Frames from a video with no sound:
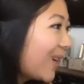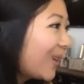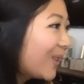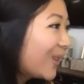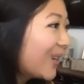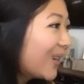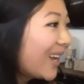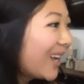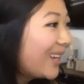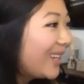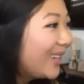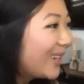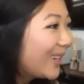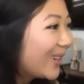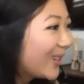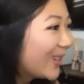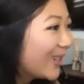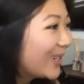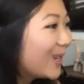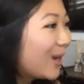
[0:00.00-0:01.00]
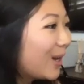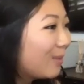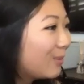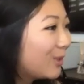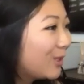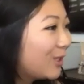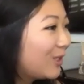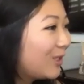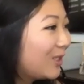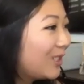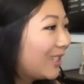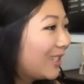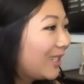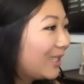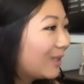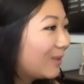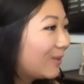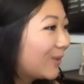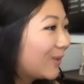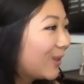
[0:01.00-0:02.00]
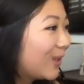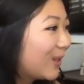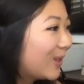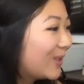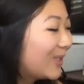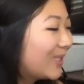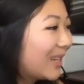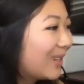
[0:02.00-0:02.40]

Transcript: Are there any current opportunities for those